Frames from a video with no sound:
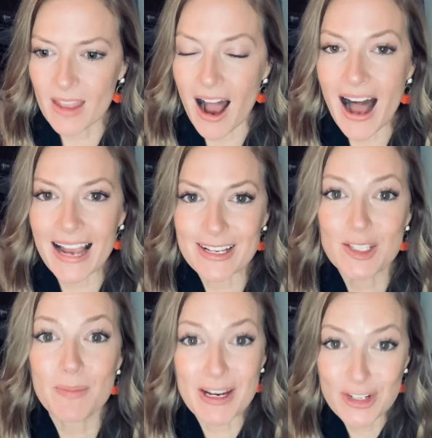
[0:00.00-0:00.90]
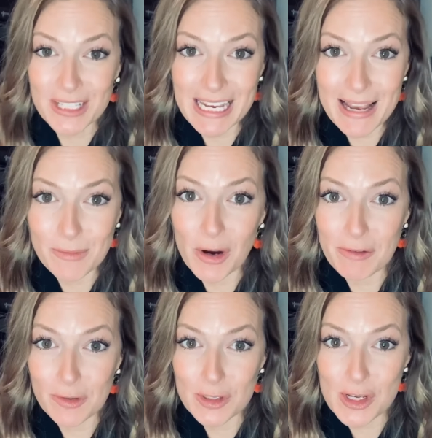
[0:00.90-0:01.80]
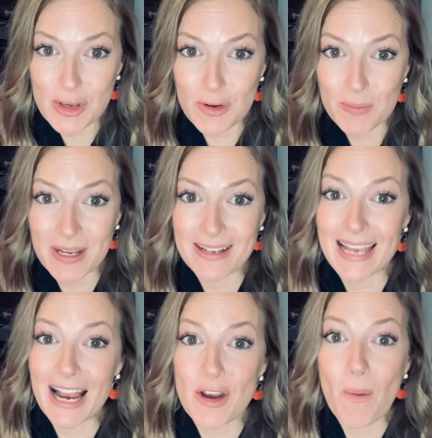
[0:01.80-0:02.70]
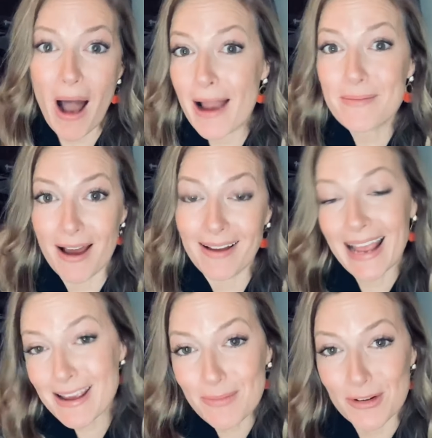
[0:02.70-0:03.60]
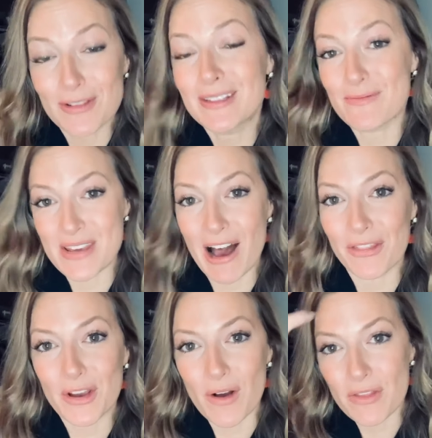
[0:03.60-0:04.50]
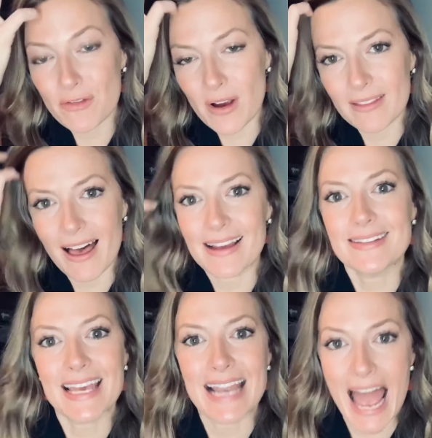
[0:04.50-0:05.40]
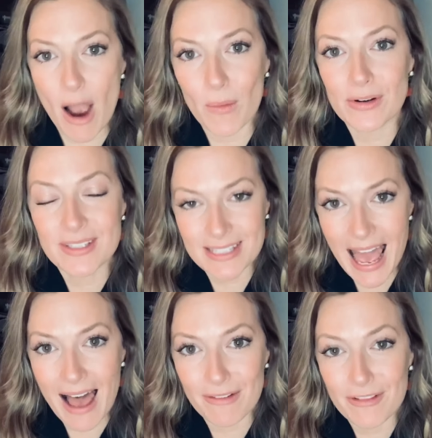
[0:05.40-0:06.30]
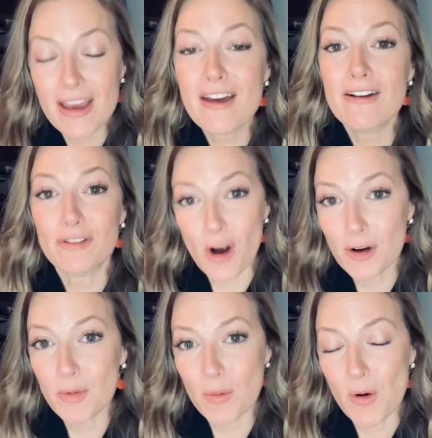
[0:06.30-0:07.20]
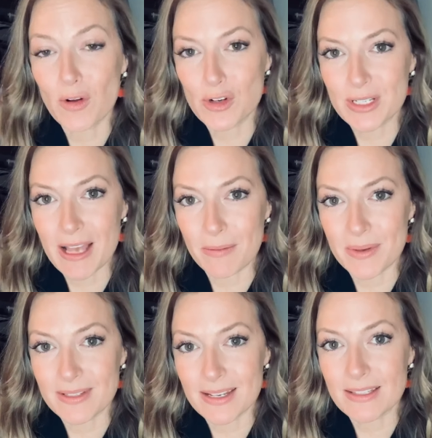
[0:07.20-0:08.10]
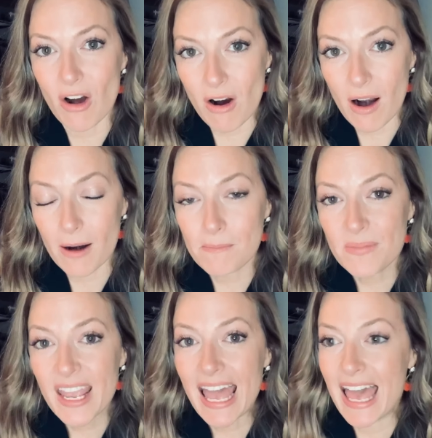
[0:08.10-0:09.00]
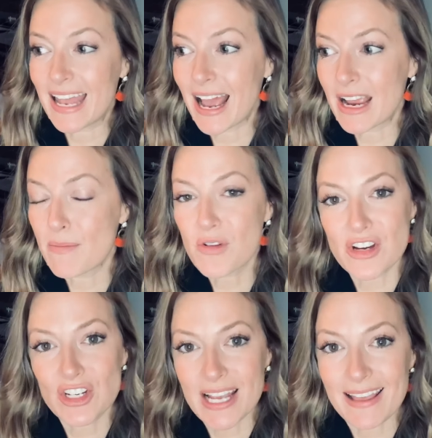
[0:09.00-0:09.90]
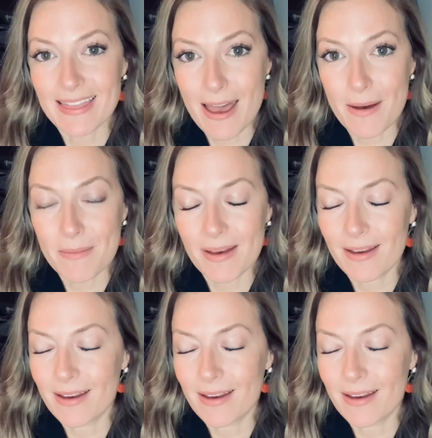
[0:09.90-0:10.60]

I especially am grateful to you because I know I'm not able to be out there on the front lines, and our staff for our mobile ultrasound business are, and I appreciate them